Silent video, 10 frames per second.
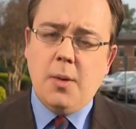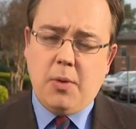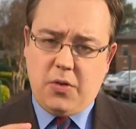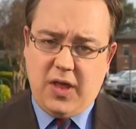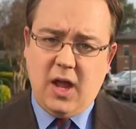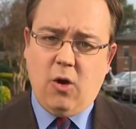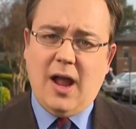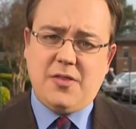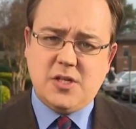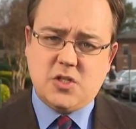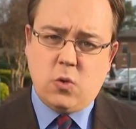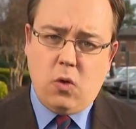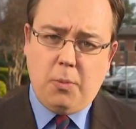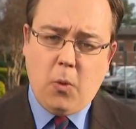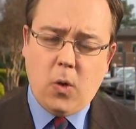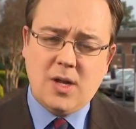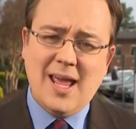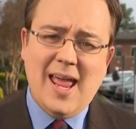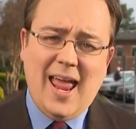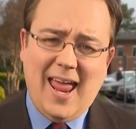both here at the school board
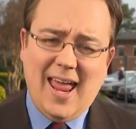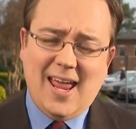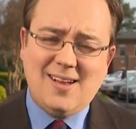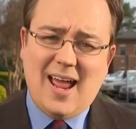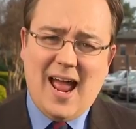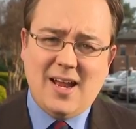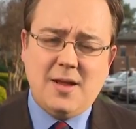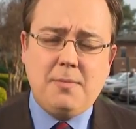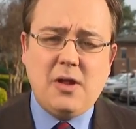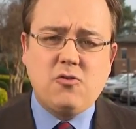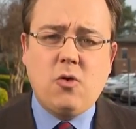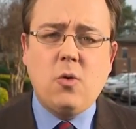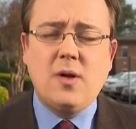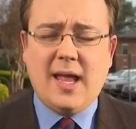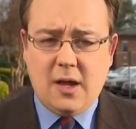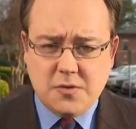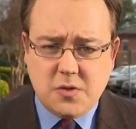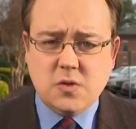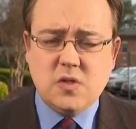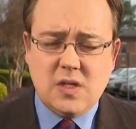and at Metro
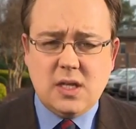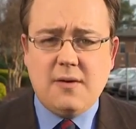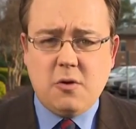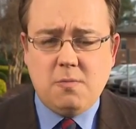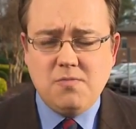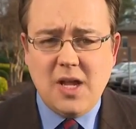Council's level.